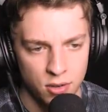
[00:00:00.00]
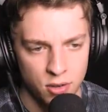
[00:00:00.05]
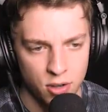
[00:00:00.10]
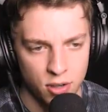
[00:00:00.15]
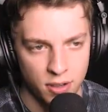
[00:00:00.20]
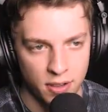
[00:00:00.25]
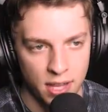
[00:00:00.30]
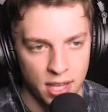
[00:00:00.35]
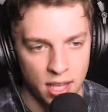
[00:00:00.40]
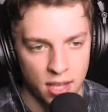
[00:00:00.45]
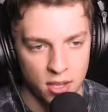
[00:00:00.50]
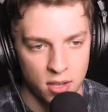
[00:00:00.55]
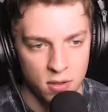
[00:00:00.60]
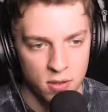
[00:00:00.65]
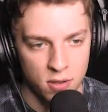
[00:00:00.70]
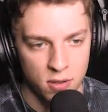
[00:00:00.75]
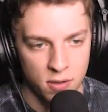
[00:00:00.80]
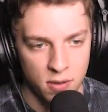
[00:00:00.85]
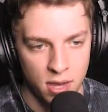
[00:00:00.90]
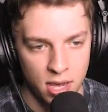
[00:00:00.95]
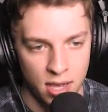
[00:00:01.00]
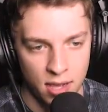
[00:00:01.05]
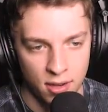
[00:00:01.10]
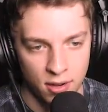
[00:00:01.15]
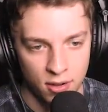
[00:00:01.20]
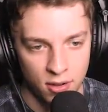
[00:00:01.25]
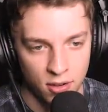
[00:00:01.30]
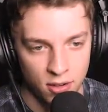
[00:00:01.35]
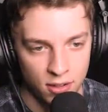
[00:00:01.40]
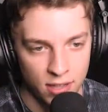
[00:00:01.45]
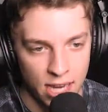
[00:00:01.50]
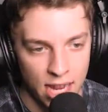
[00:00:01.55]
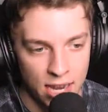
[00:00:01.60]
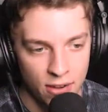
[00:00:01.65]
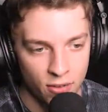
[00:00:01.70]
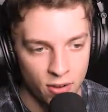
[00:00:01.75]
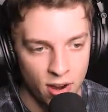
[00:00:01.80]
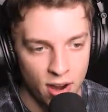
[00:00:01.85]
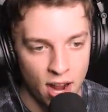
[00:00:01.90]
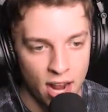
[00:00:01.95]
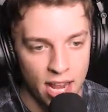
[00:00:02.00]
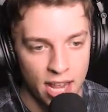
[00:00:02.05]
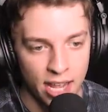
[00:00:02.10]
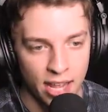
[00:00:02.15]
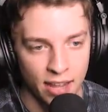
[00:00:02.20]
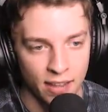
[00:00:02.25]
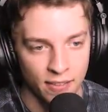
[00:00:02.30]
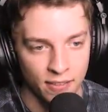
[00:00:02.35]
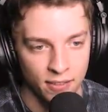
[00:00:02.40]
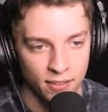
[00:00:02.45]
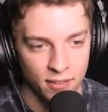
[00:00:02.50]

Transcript: Just here. You two here? Just stand right here.